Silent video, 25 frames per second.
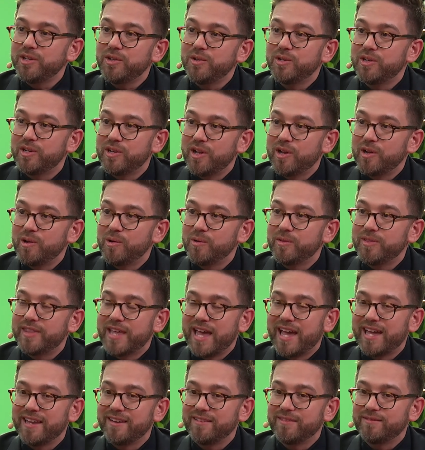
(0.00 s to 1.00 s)
you to know
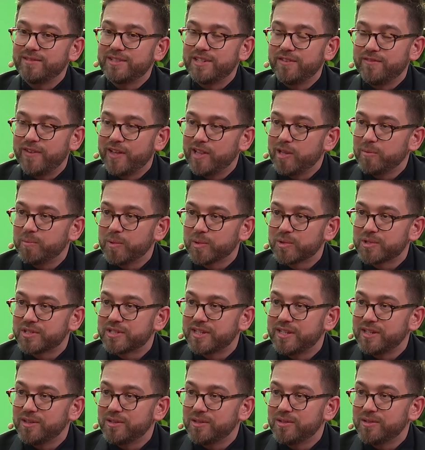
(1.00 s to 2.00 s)
that developer
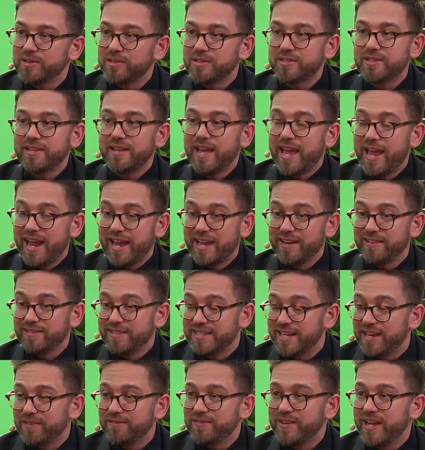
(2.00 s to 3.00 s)
skills and
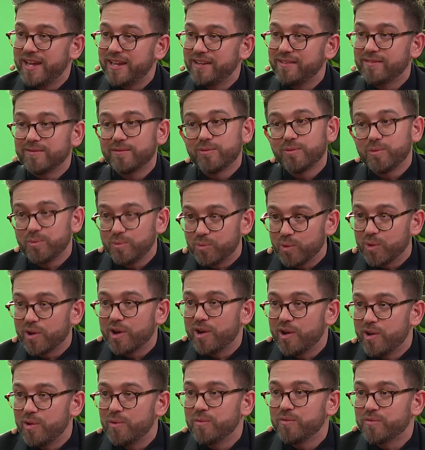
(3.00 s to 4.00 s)
DevNet, we're
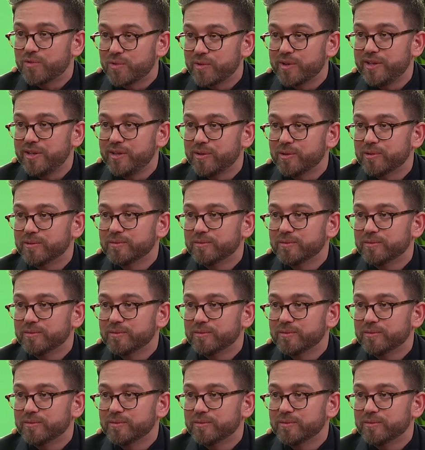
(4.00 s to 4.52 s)
a home for you.